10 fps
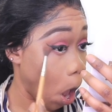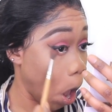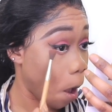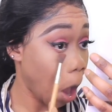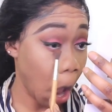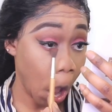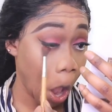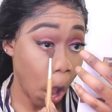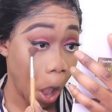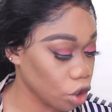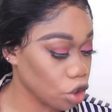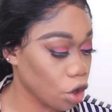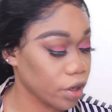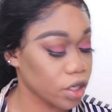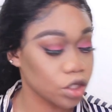J Glad. I'm gonna
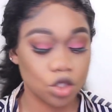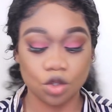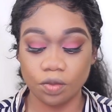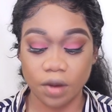go into